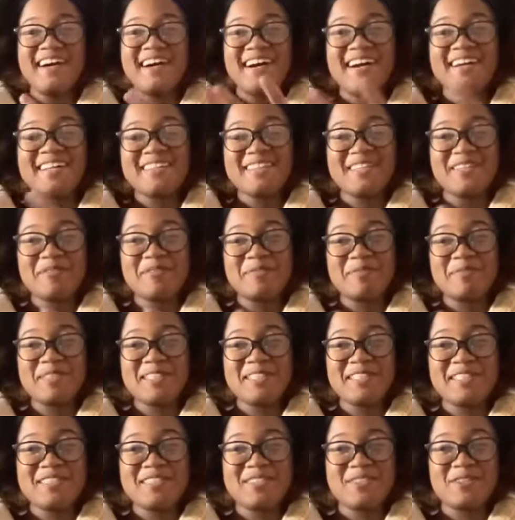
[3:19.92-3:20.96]
I love
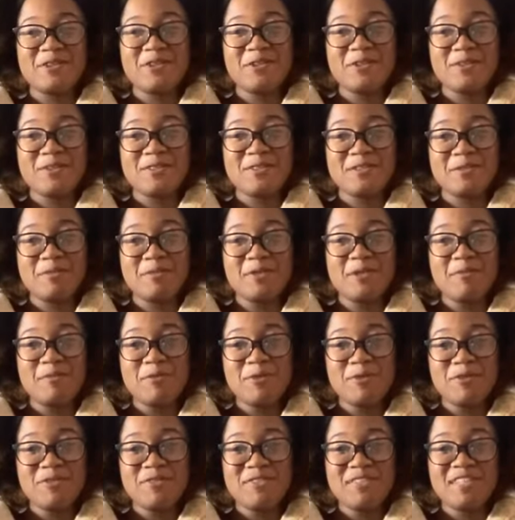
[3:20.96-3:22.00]
me a Studio Ghibli
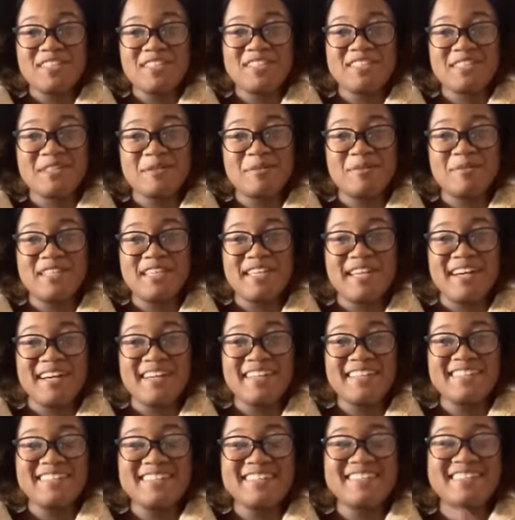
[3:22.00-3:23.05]
movie, to be
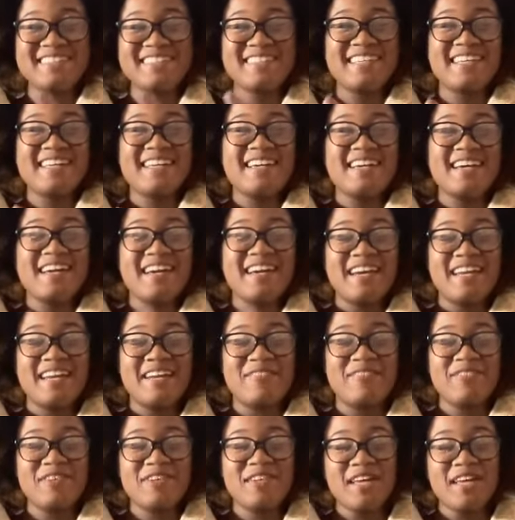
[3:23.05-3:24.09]
honest. And
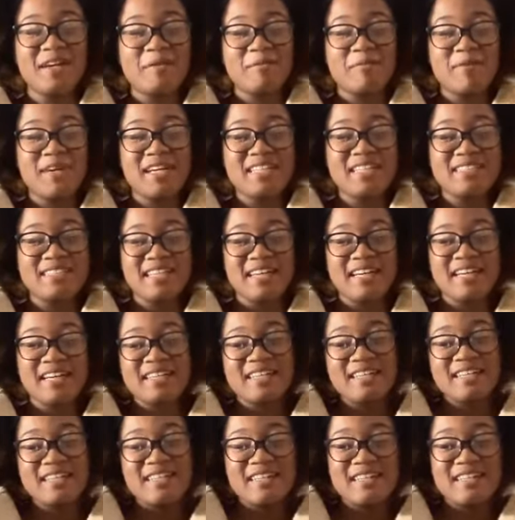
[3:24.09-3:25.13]
I feel like
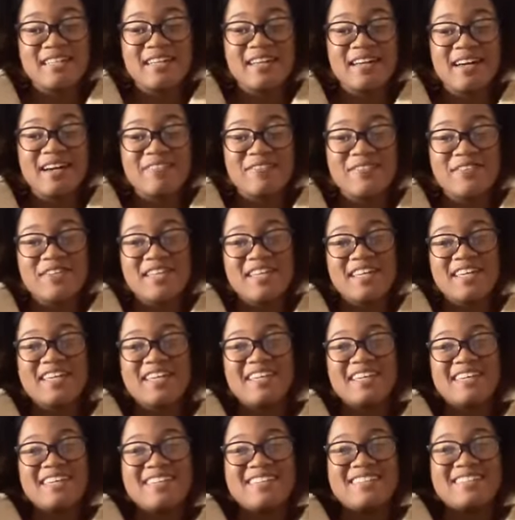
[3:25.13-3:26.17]
Miyazaki, I feel like
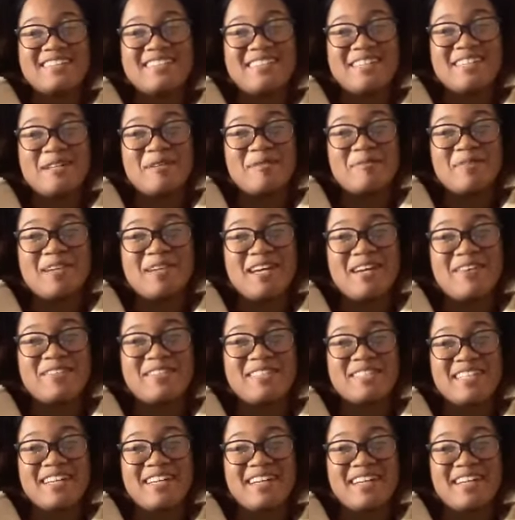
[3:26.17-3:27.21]
he eats up
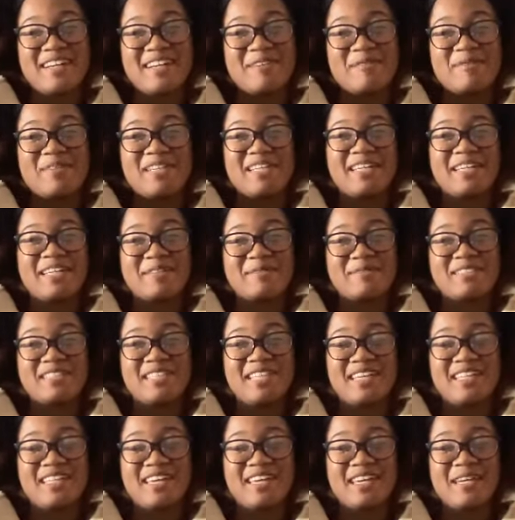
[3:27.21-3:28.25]
every time when it comes to
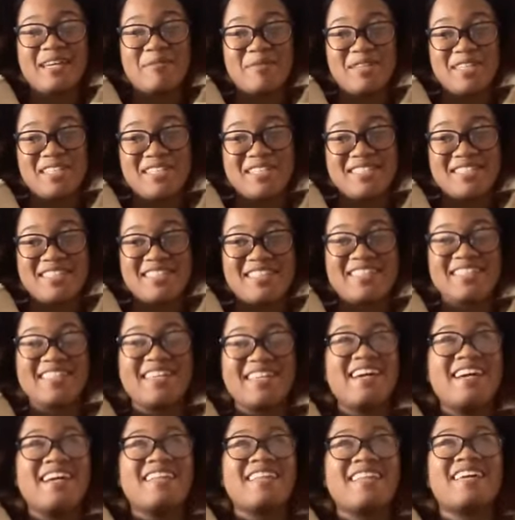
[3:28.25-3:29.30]
like the animation.
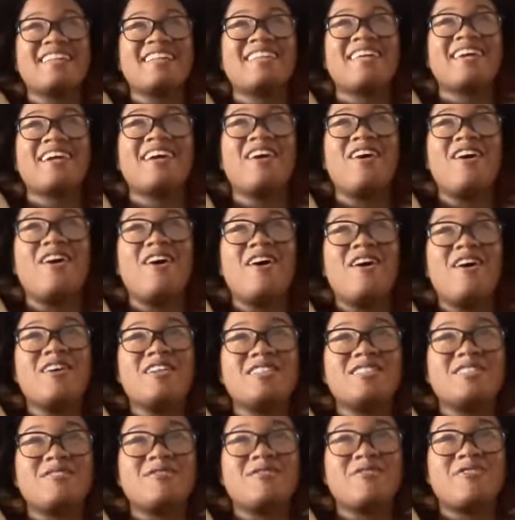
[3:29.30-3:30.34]
Like they all
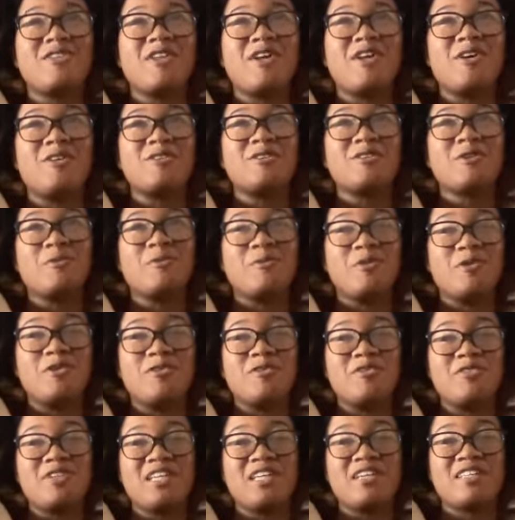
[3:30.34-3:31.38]
just flow so
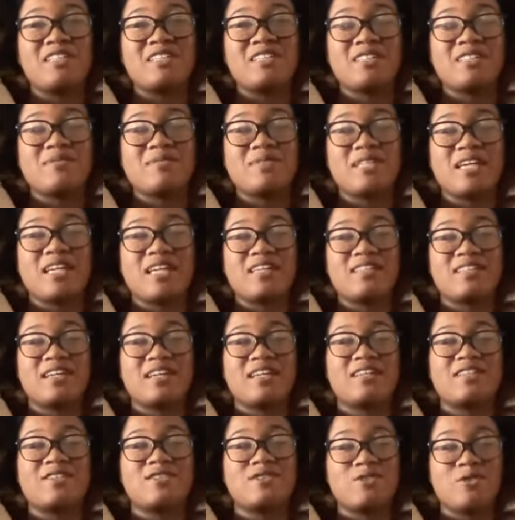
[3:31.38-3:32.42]
beautifully. It seems like it's
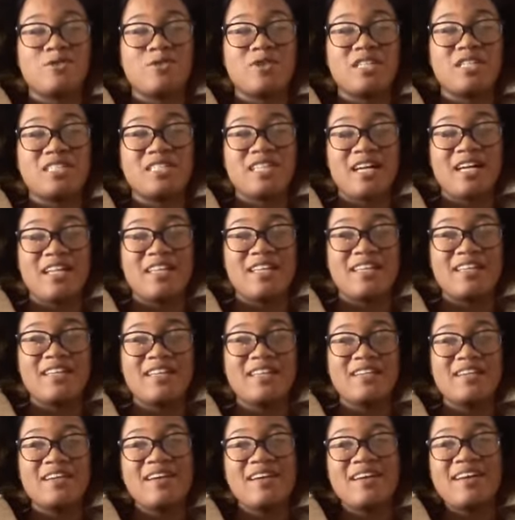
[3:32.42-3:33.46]
like a
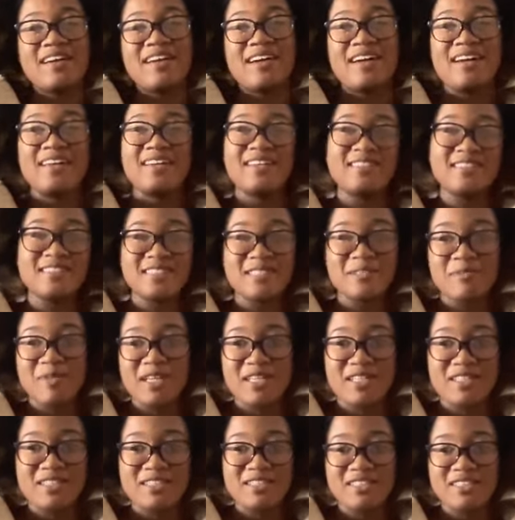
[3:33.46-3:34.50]
storytelling. It doesn't seem
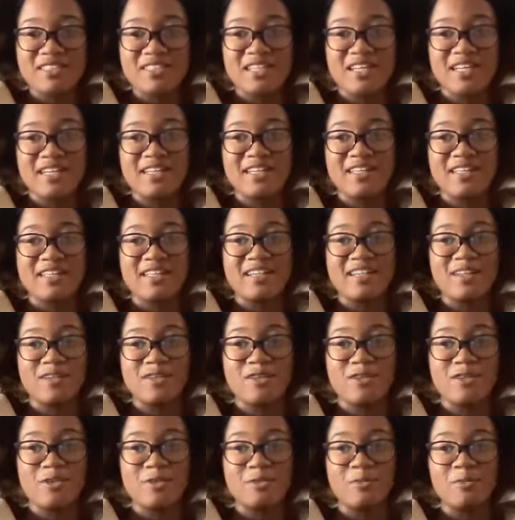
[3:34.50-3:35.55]
like it's just like
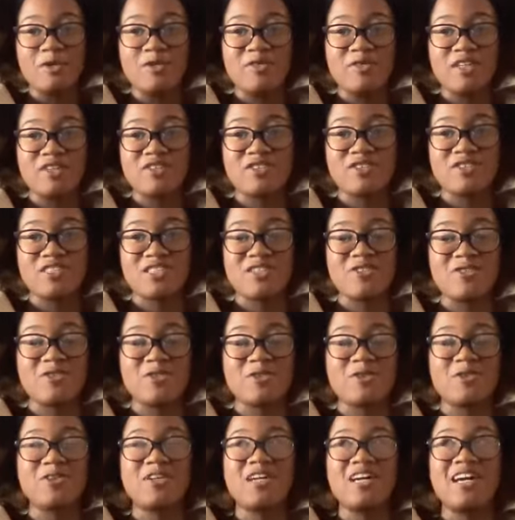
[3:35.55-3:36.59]
another little movie that you're sitting
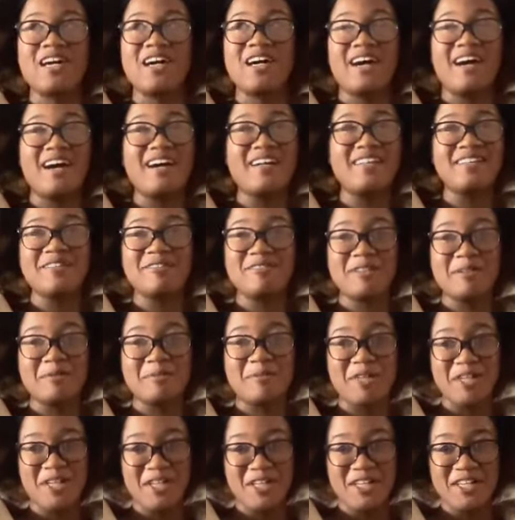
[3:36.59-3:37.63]
through. I love
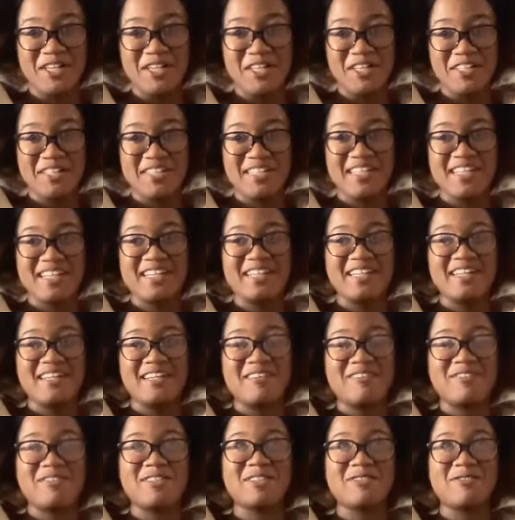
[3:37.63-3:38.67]
them all.
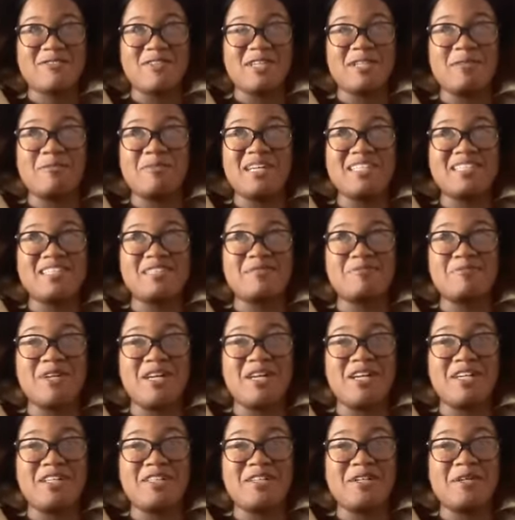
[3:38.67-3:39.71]
First of all, the best is
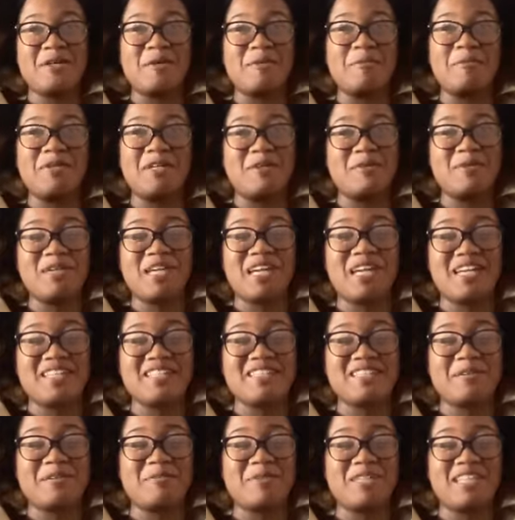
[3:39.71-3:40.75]
Ponyo, but we're not gonna
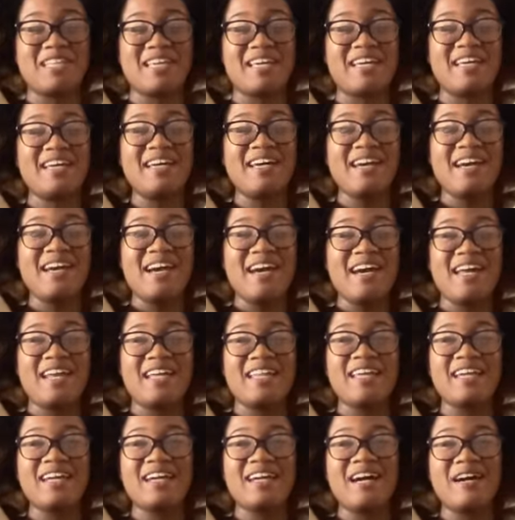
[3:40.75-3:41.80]
talk about that. And
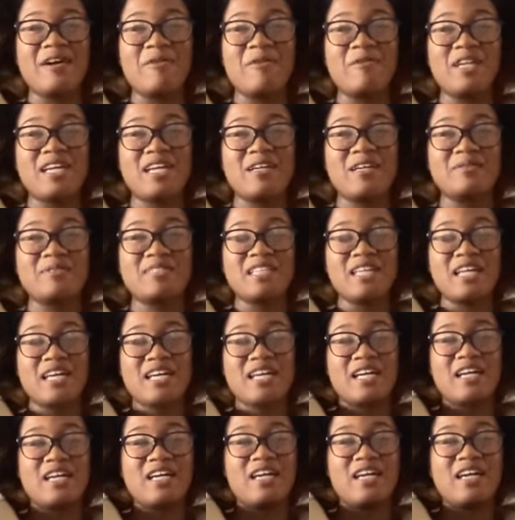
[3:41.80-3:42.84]
I like how when it comes to
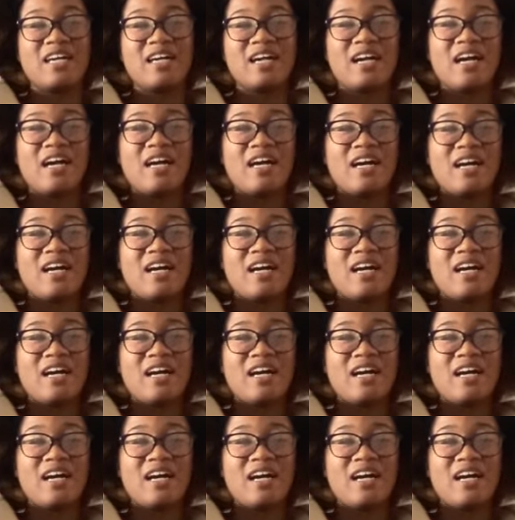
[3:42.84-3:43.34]
like a